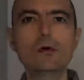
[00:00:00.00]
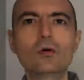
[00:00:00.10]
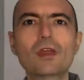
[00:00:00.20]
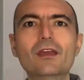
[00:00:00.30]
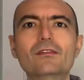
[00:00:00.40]

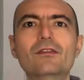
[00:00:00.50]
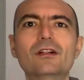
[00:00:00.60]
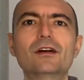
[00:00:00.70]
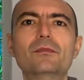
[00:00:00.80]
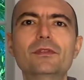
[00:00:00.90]
Okay,
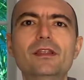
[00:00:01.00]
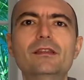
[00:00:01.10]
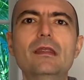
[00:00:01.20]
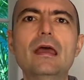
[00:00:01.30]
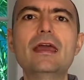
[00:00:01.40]
welcome
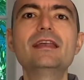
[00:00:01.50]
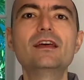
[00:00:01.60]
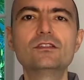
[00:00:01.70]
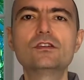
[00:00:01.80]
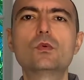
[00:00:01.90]
to
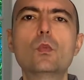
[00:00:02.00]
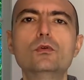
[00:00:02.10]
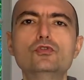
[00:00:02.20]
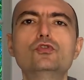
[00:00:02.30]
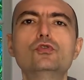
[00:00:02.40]
another
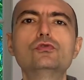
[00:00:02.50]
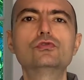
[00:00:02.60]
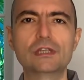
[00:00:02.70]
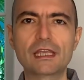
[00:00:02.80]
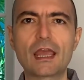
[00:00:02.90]
module
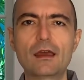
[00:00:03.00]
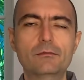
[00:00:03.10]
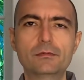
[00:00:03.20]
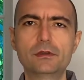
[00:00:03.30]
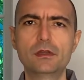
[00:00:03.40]
recap.
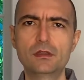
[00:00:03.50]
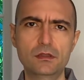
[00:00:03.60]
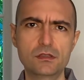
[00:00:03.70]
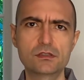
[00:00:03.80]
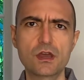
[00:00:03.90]

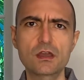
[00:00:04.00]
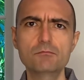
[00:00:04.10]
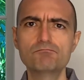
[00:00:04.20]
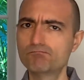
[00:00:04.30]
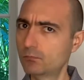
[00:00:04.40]
This
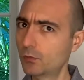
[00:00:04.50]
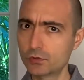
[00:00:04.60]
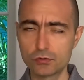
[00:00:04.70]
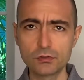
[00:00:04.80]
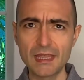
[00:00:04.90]
time,
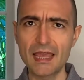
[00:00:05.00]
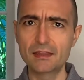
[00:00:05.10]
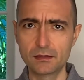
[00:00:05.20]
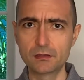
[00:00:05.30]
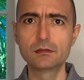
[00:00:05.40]
module ten.
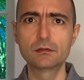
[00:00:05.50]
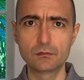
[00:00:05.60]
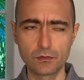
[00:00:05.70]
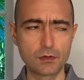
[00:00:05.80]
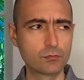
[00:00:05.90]

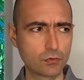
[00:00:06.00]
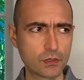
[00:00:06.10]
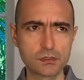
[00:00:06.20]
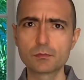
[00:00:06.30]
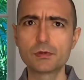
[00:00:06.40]
We are
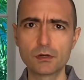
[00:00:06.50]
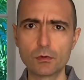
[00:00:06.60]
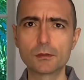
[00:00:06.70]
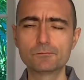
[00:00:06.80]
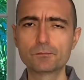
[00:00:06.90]
progressing pretty
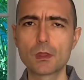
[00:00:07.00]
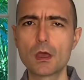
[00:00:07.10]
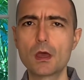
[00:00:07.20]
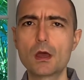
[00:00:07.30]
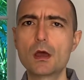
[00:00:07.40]
well.
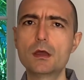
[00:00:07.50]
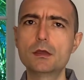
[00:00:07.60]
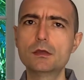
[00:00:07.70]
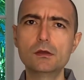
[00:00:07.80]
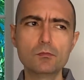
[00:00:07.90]

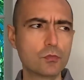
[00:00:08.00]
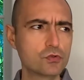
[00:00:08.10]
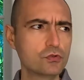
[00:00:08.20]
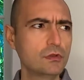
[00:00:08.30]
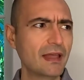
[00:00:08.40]
In
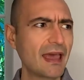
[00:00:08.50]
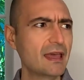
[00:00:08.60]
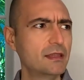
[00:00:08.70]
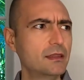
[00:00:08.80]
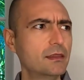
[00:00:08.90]
module
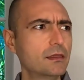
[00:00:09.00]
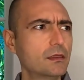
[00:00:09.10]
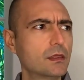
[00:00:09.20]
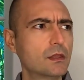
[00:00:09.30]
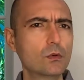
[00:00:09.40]
ten
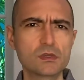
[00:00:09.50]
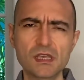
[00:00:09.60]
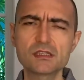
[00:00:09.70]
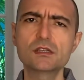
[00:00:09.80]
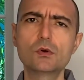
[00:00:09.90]
was
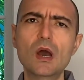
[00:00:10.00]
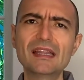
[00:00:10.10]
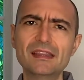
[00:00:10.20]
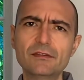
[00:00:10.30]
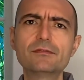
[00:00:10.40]
actually
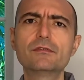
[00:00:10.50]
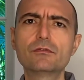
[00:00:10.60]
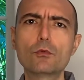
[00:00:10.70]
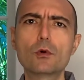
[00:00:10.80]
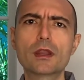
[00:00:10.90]
quite different
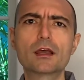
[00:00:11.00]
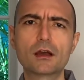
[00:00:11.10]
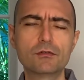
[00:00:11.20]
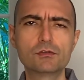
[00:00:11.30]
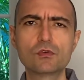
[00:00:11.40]
from what I
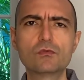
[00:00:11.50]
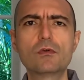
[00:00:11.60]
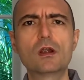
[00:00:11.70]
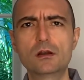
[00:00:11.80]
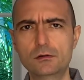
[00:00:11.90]
covered so
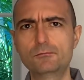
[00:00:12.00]
far.